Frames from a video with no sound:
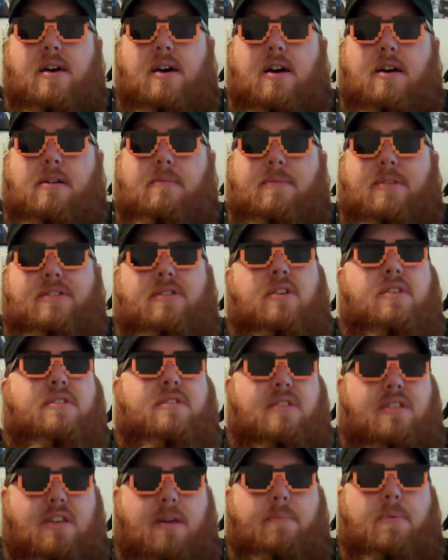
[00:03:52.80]
And so
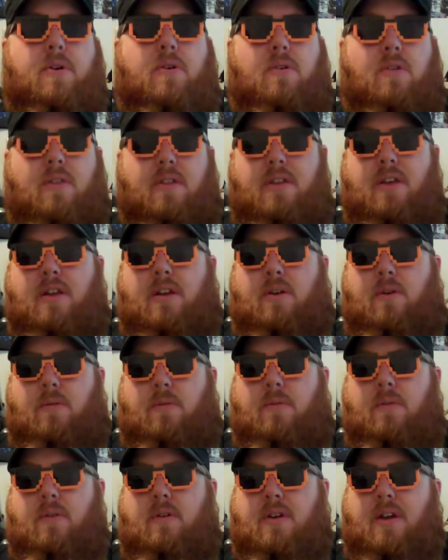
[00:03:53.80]
it's a typical,
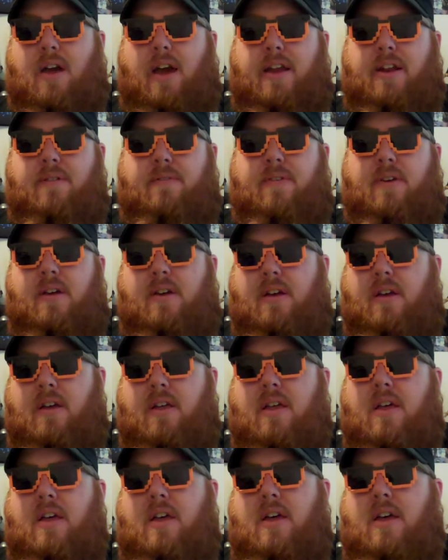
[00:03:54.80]
kind of
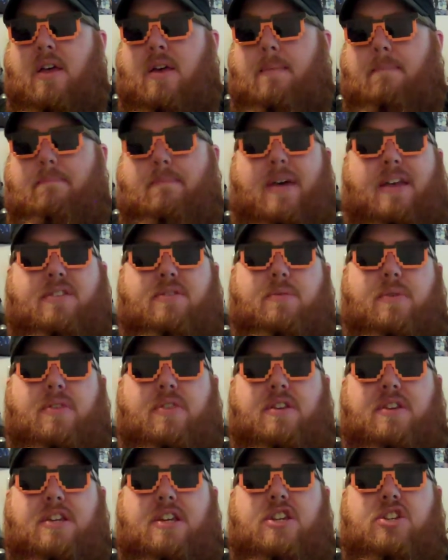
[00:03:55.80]
mess with
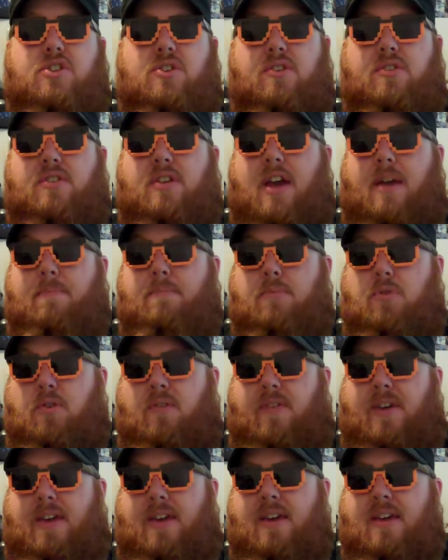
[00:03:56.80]
the teacher type
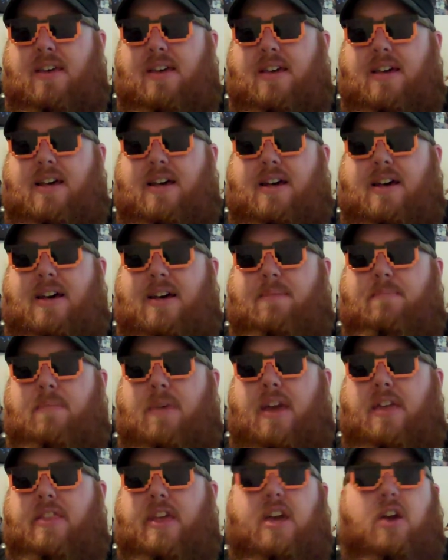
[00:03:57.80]
movie.
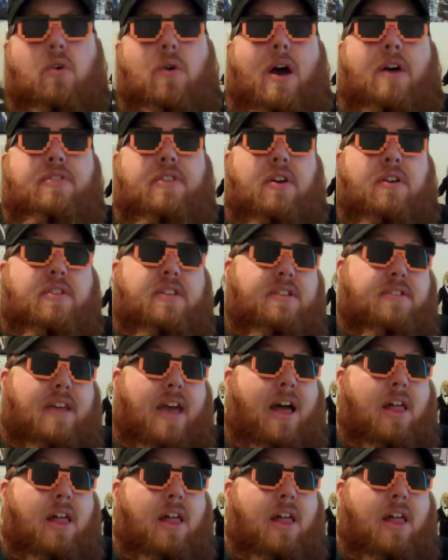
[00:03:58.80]
And they go out there in these